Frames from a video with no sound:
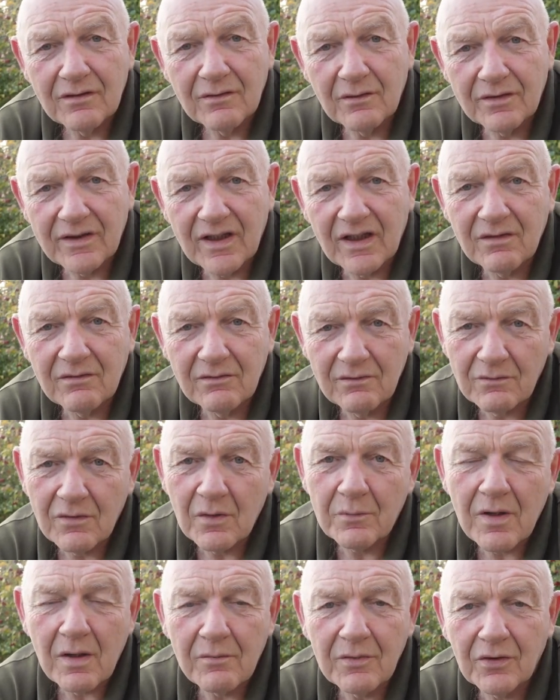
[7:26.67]
well then
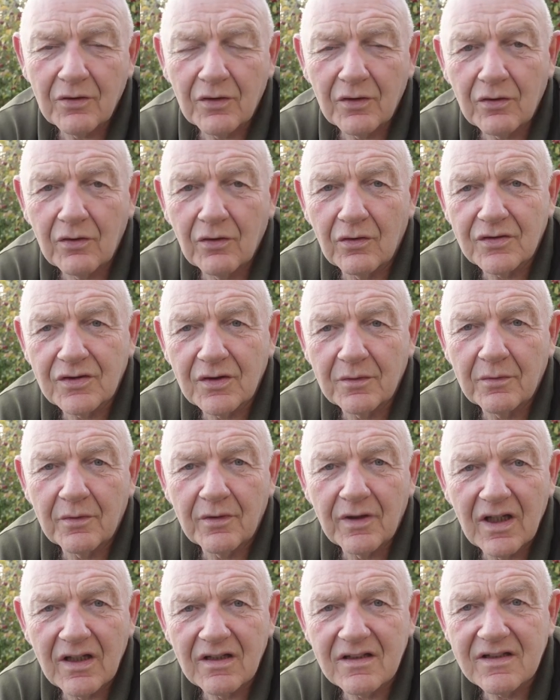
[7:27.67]
we're probably going to go
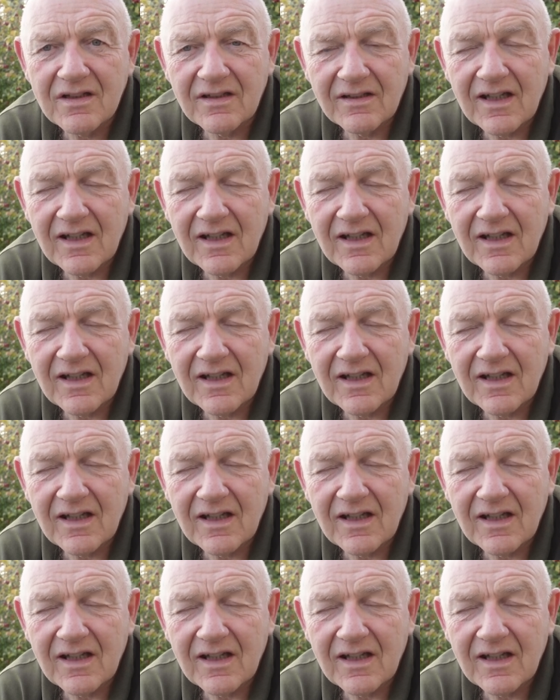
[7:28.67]
somewhere else.